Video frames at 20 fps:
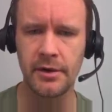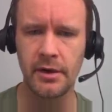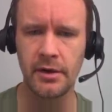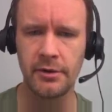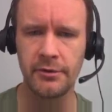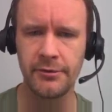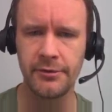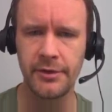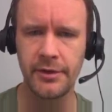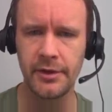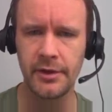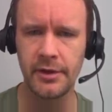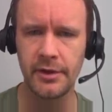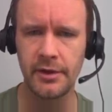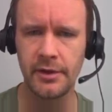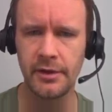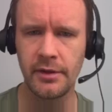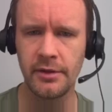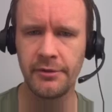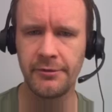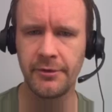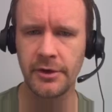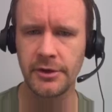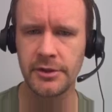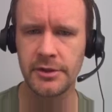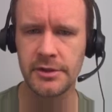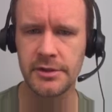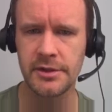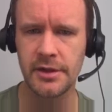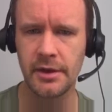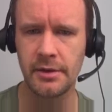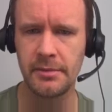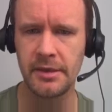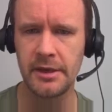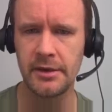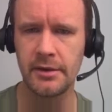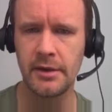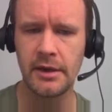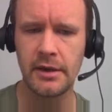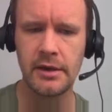of the functions that I
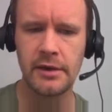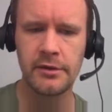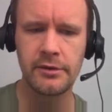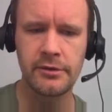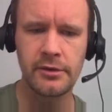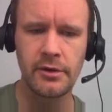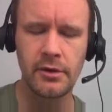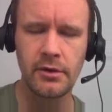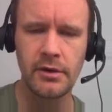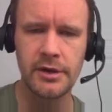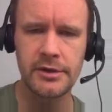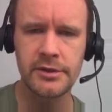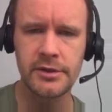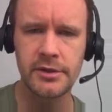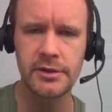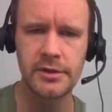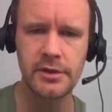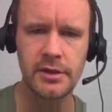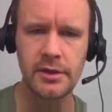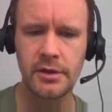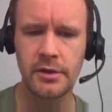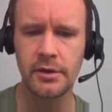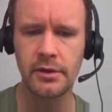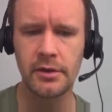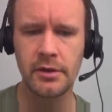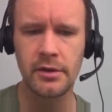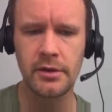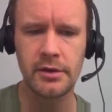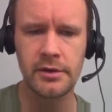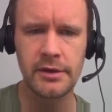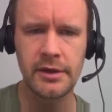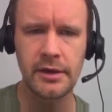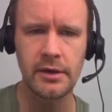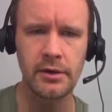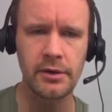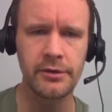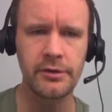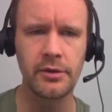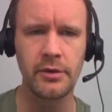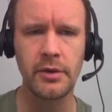made. So let's just uh, take a
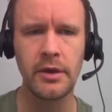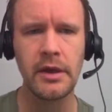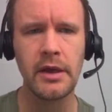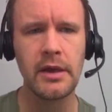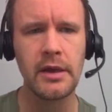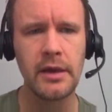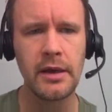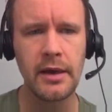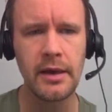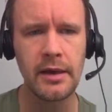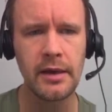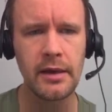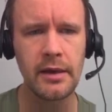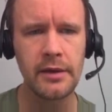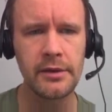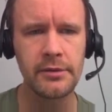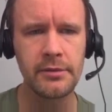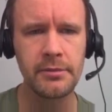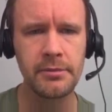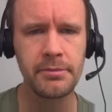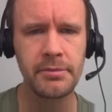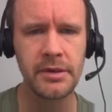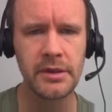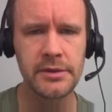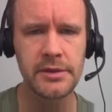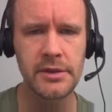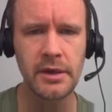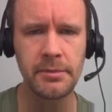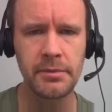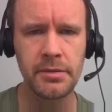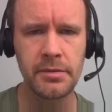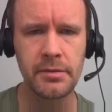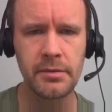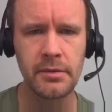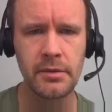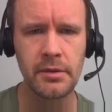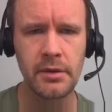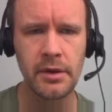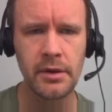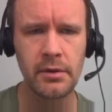look. So uh, it builds up,
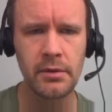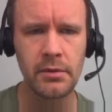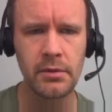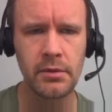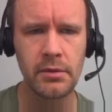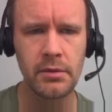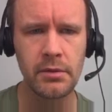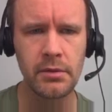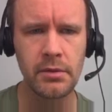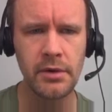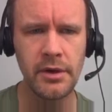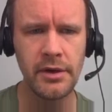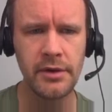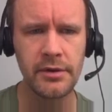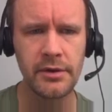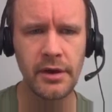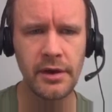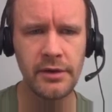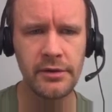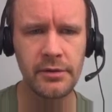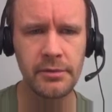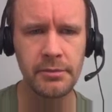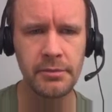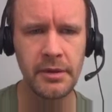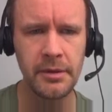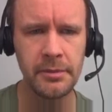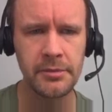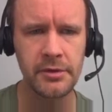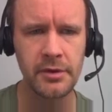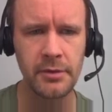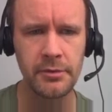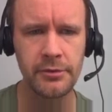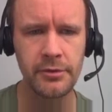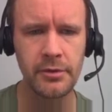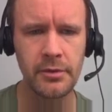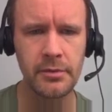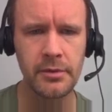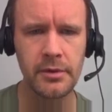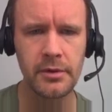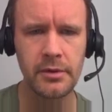where did dice and pips come
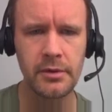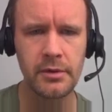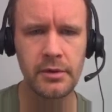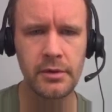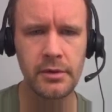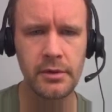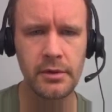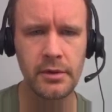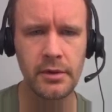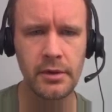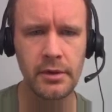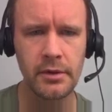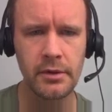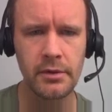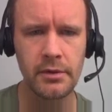from? Uh,